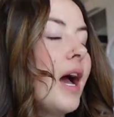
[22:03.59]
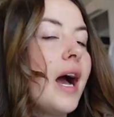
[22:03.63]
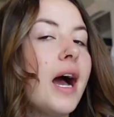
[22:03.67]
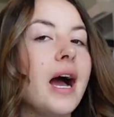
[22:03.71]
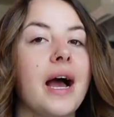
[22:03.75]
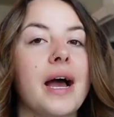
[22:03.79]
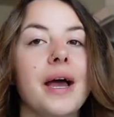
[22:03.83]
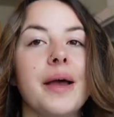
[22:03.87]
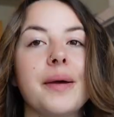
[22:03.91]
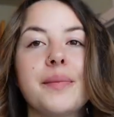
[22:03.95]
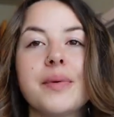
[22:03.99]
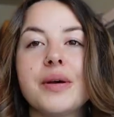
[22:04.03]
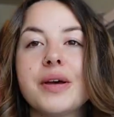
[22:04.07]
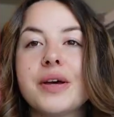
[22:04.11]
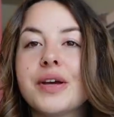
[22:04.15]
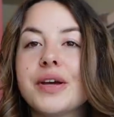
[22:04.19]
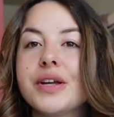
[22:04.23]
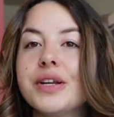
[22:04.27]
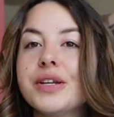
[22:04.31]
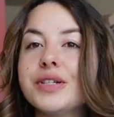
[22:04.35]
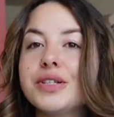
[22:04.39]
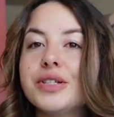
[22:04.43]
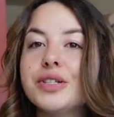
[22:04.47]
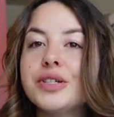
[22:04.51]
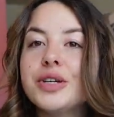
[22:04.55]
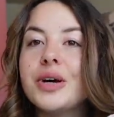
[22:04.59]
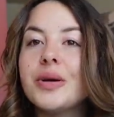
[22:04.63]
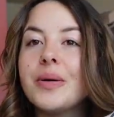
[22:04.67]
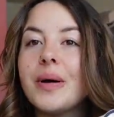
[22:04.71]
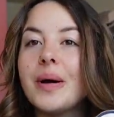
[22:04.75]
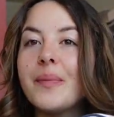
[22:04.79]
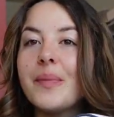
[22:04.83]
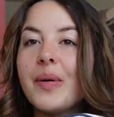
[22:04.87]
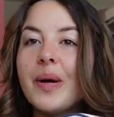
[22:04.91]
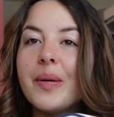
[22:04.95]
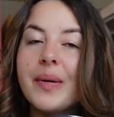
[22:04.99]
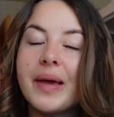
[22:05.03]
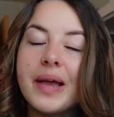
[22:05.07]
I'm gonna do
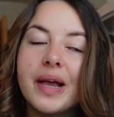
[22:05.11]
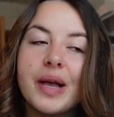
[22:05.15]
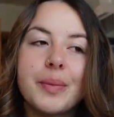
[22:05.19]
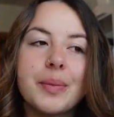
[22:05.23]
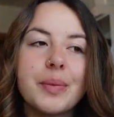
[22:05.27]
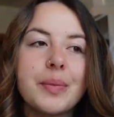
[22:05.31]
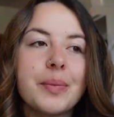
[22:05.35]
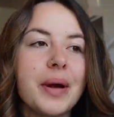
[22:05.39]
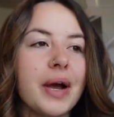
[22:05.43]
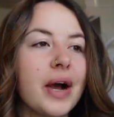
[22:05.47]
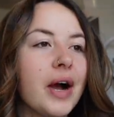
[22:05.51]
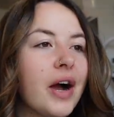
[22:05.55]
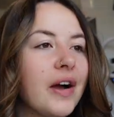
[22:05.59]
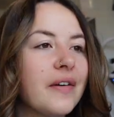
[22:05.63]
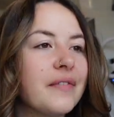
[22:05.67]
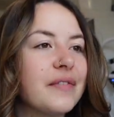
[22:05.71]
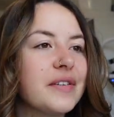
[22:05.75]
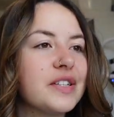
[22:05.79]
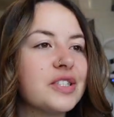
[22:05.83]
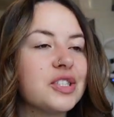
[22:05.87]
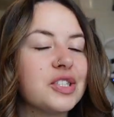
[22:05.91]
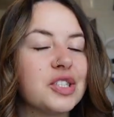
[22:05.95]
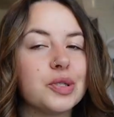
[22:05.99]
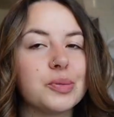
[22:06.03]
my makeup in my office